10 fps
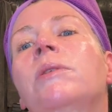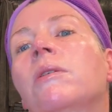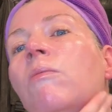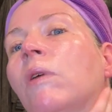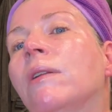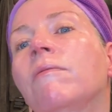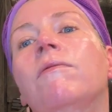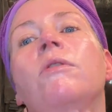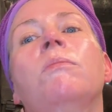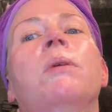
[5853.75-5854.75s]
So one
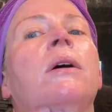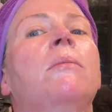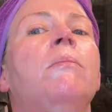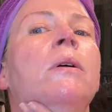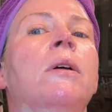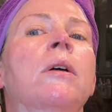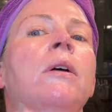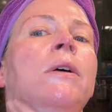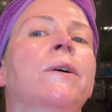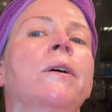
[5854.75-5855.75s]
full pump
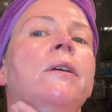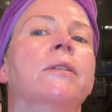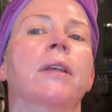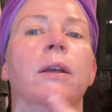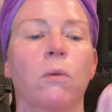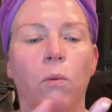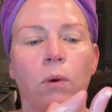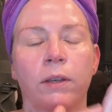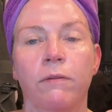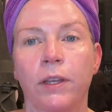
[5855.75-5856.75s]
is like
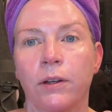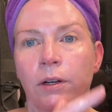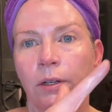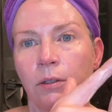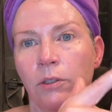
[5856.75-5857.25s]
one finger,